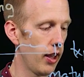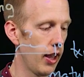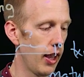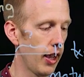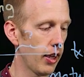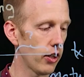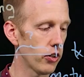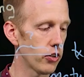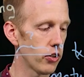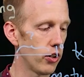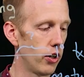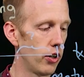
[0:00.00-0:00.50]

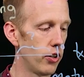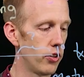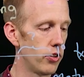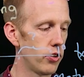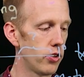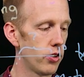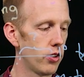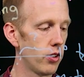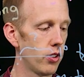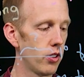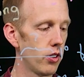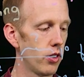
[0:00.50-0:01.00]

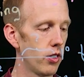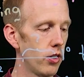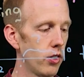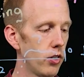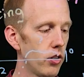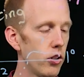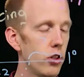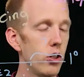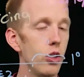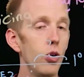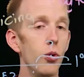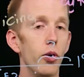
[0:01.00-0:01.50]
exons
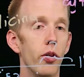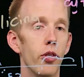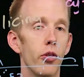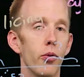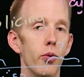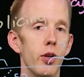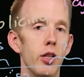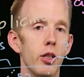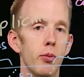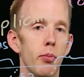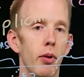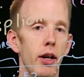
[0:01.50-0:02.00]
2 and
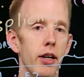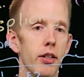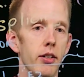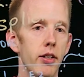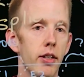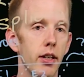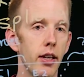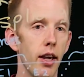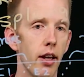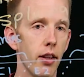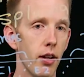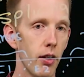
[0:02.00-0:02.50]
3 spliced
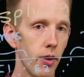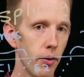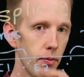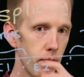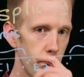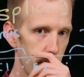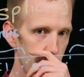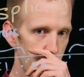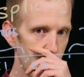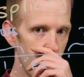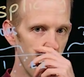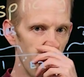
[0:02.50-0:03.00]
together.
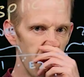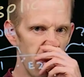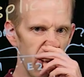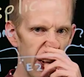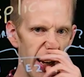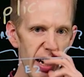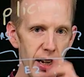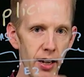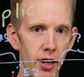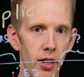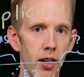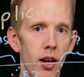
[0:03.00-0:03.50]
So it's
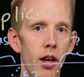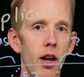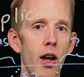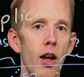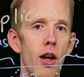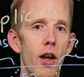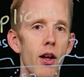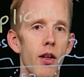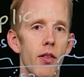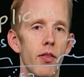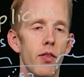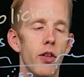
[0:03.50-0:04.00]
like
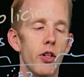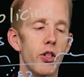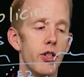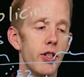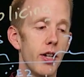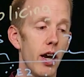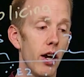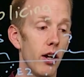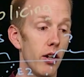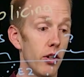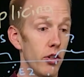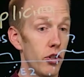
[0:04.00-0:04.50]
the
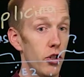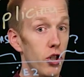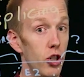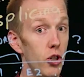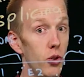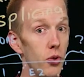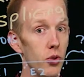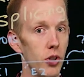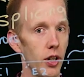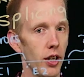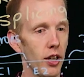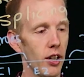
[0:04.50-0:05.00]
cell is
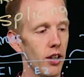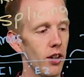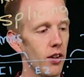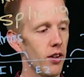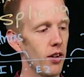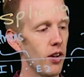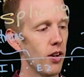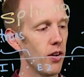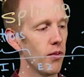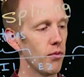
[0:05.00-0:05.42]
choosing.